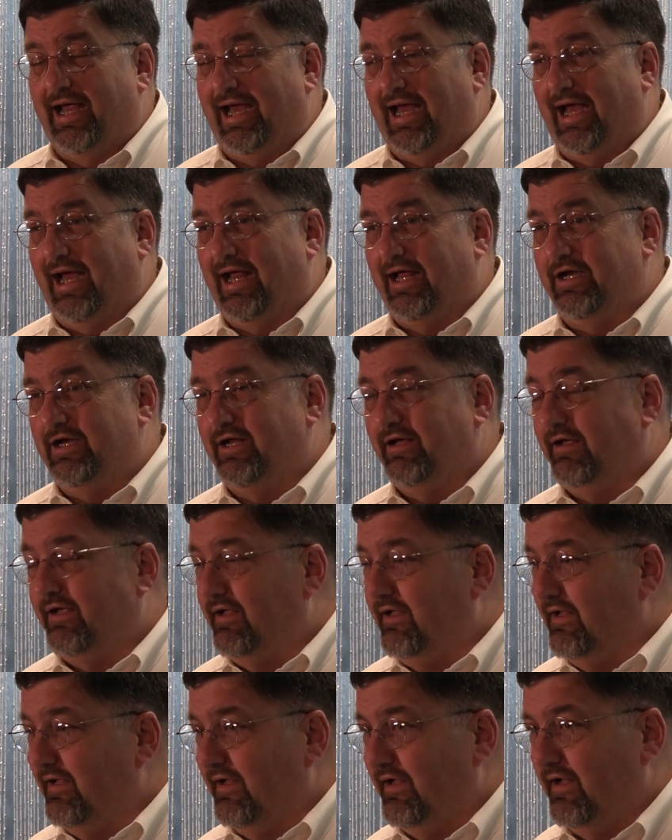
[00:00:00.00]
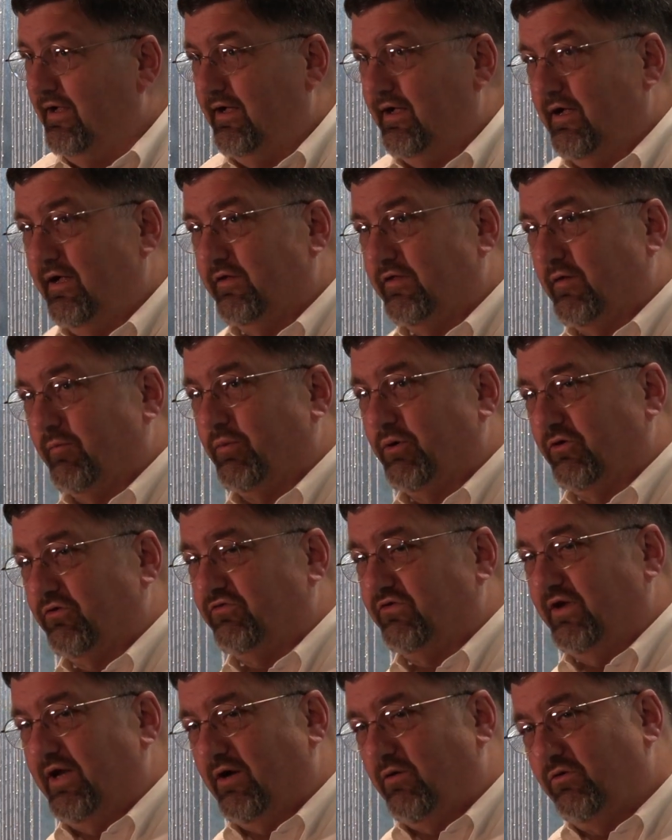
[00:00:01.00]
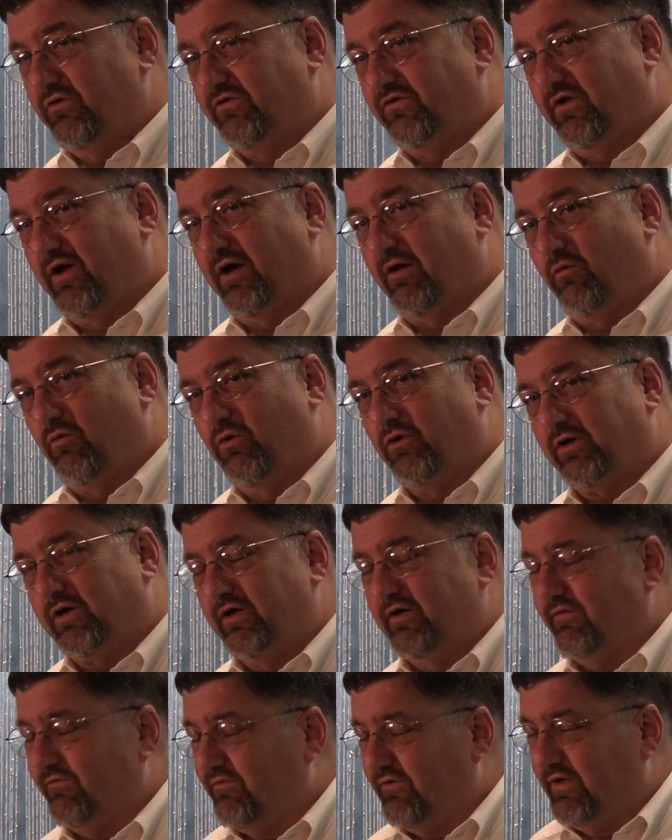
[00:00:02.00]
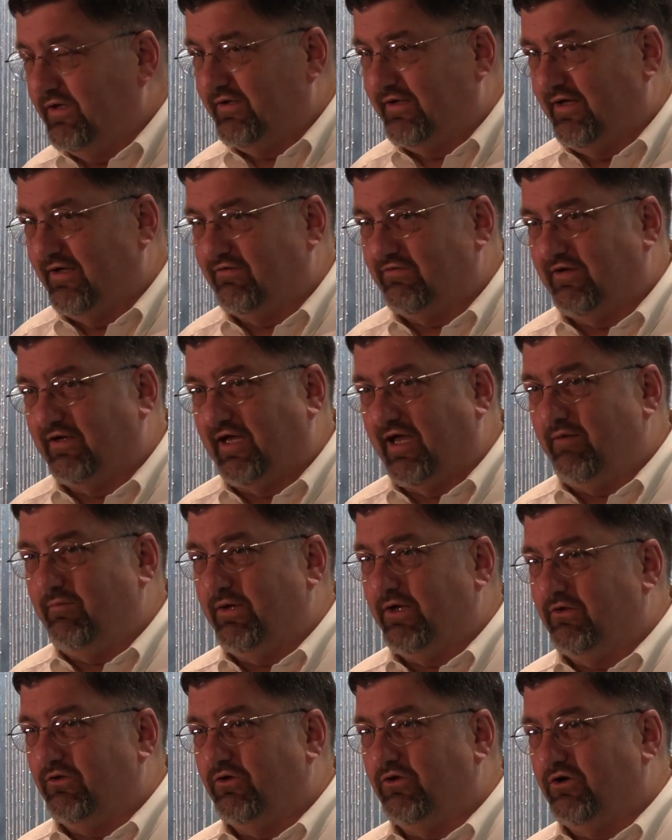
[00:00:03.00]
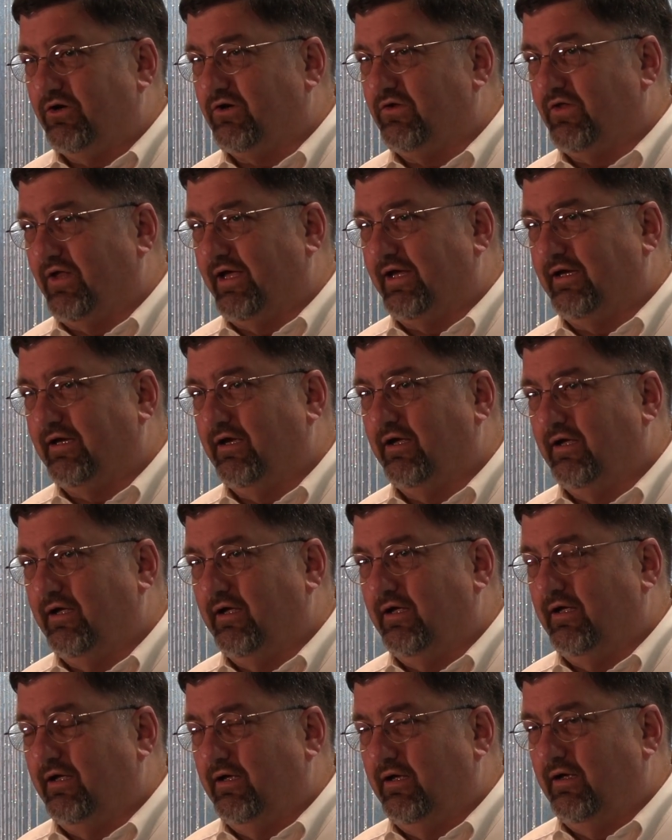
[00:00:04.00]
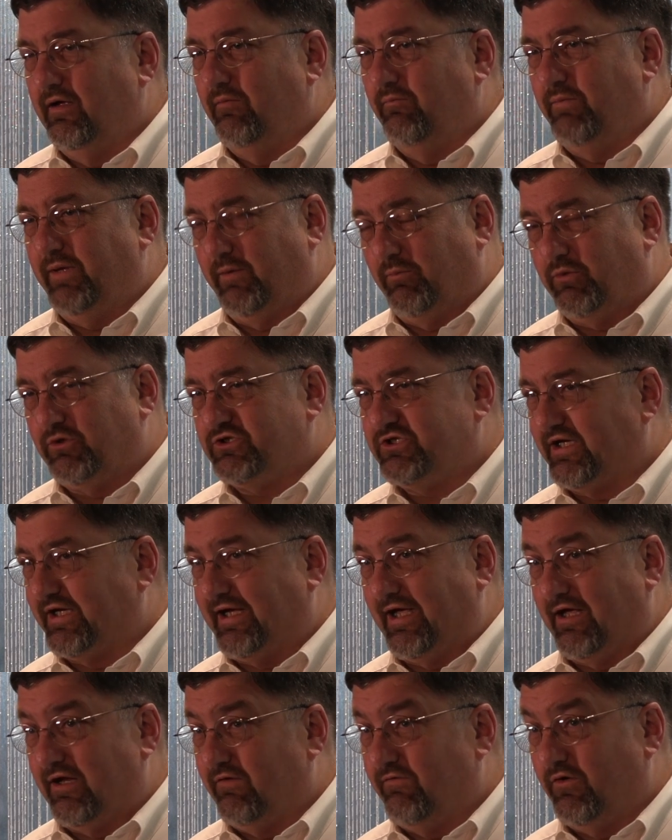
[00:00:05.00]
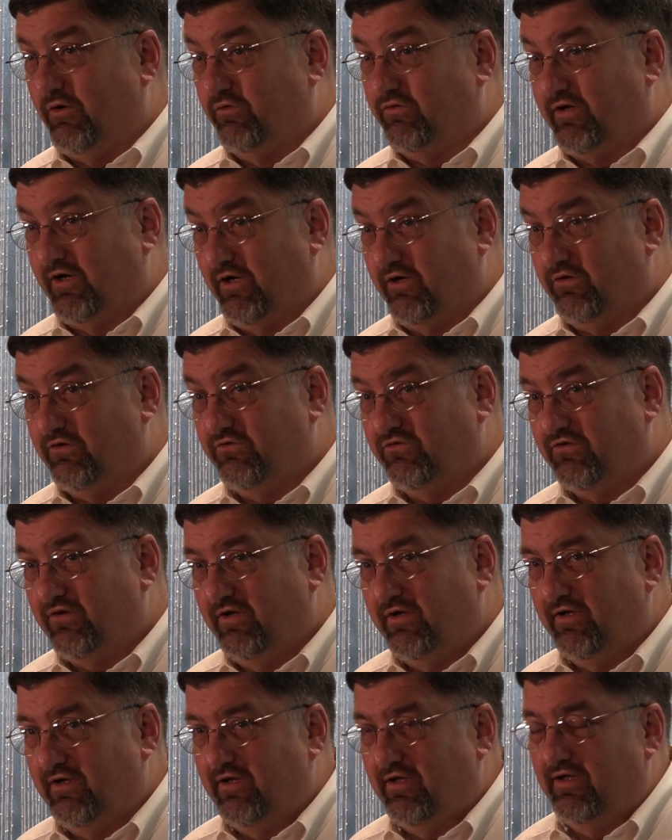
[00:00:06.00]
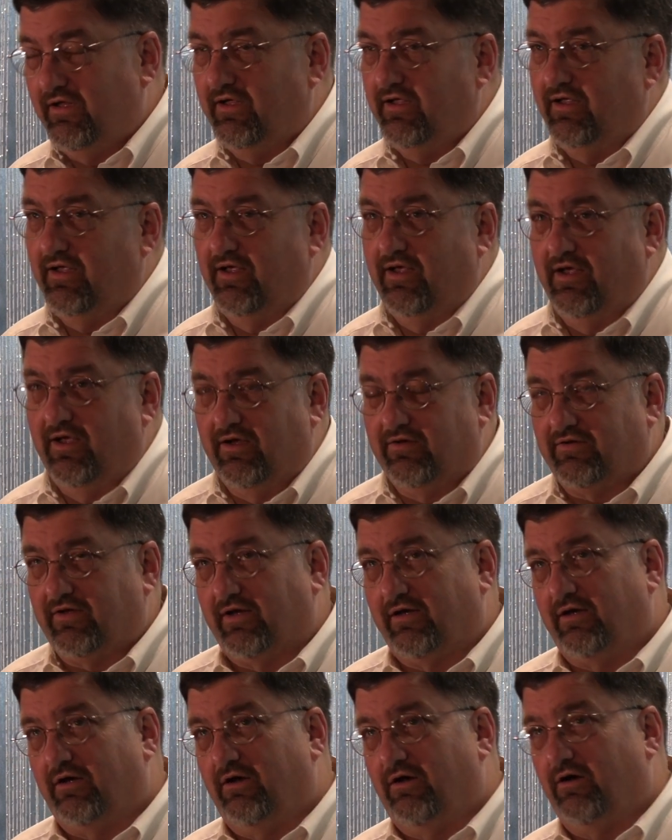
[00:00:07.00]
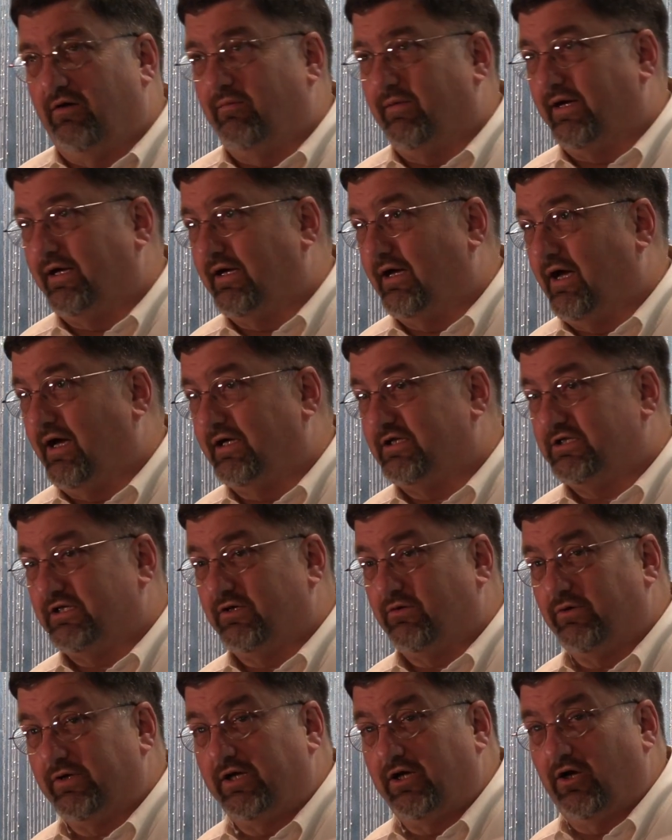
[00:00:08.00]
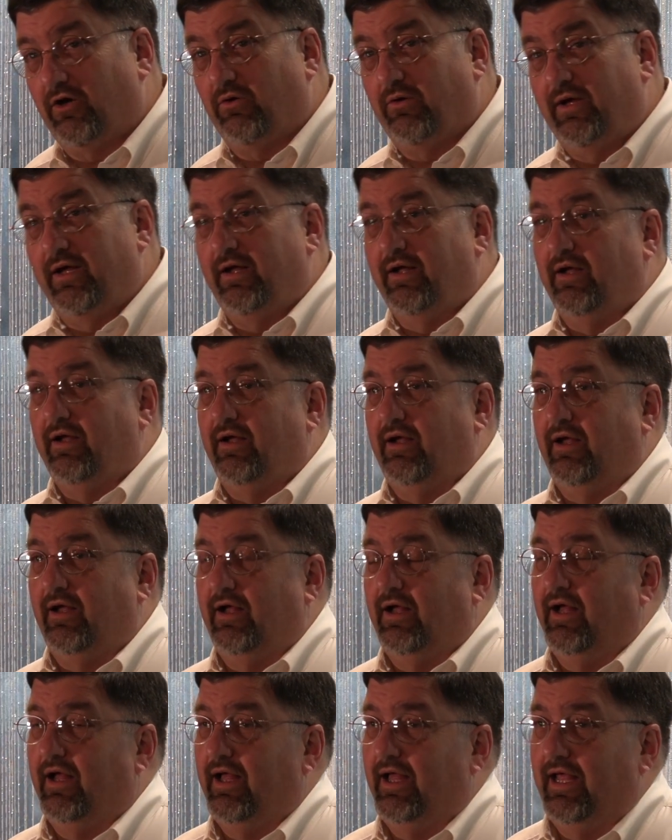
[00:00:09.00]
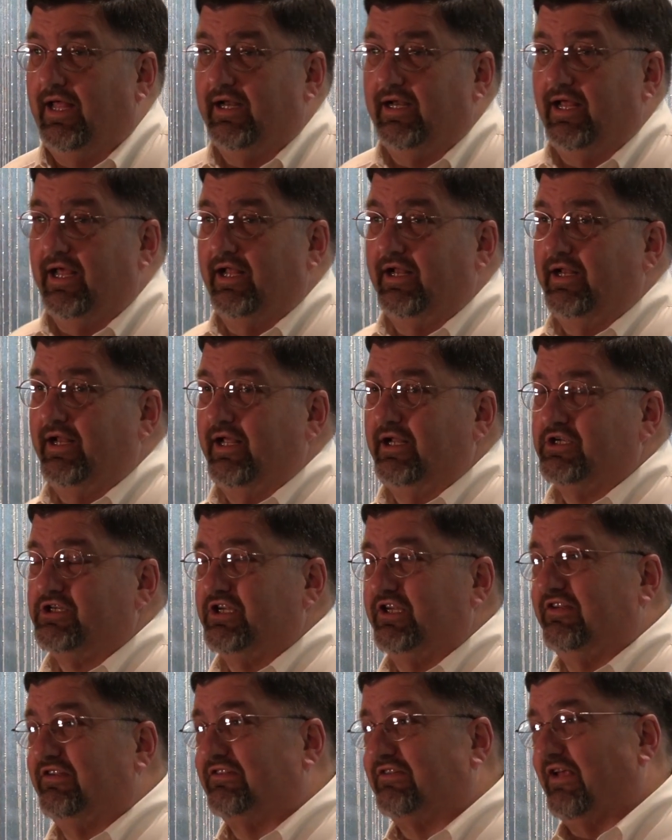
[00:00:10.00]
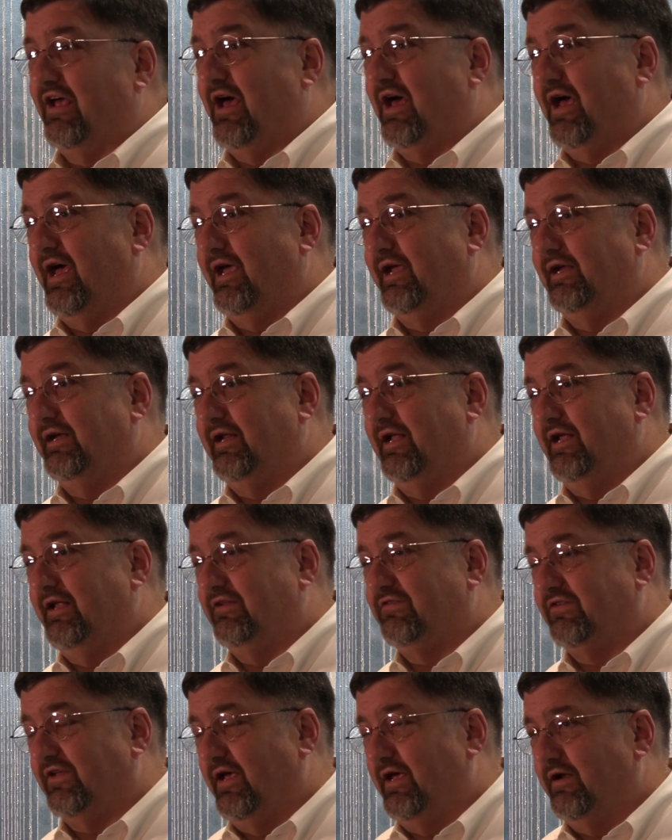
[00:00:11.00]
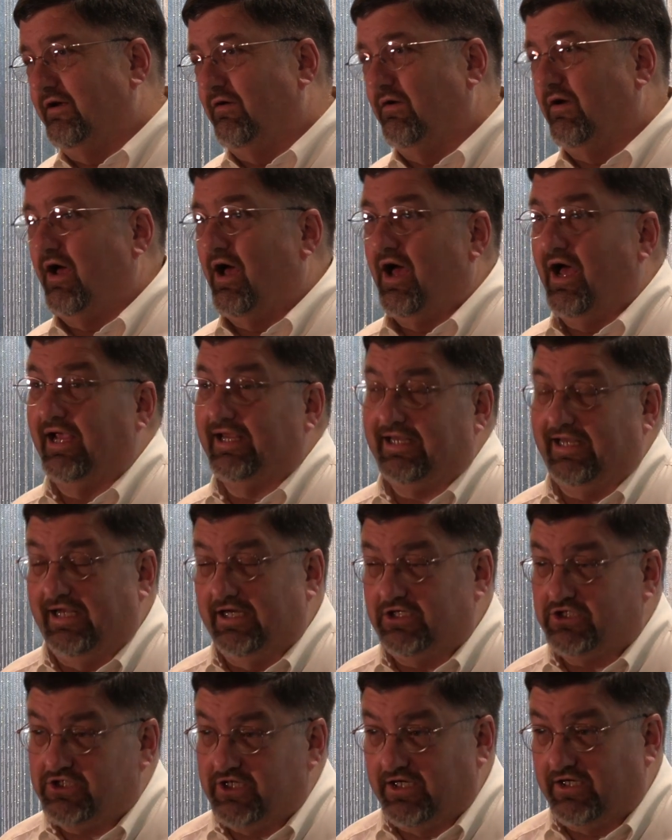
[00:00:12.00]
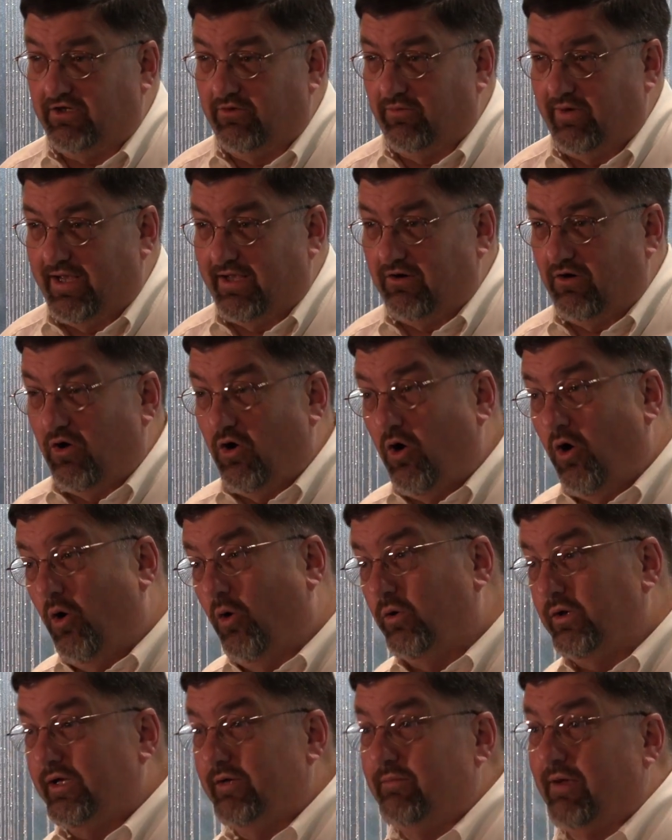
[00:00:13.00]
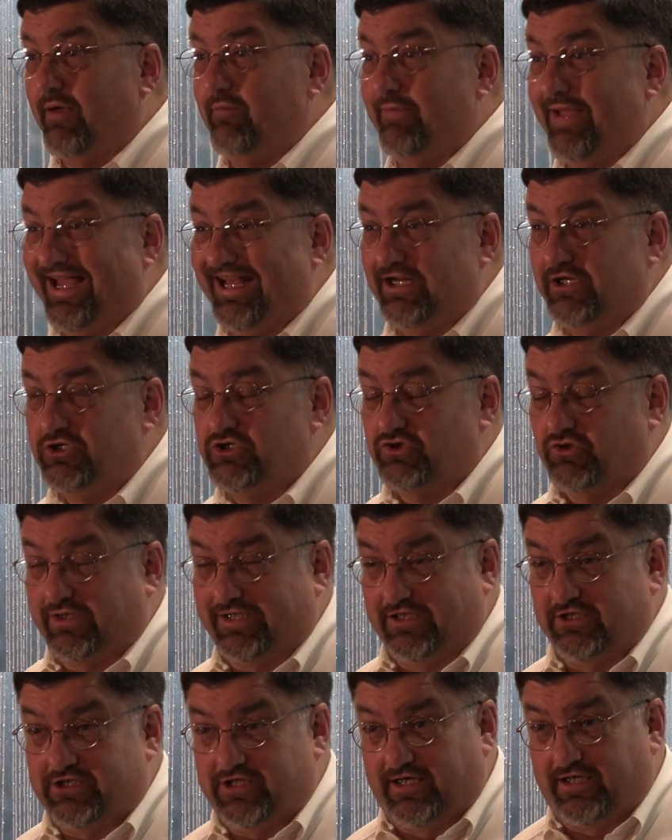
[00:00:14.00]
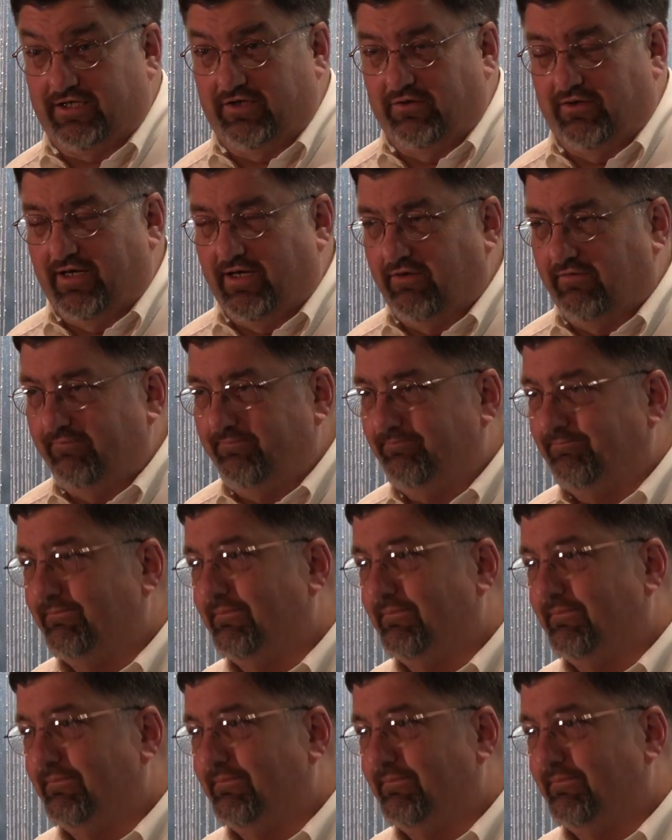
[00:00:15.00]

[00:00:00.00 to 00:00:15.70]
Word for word: And the person that was working the front desk gave me a look like, people check out of hotels? Like, oh my gosh, here we go. And then she sighed and said, I can't check you out. Only my manager can check you out.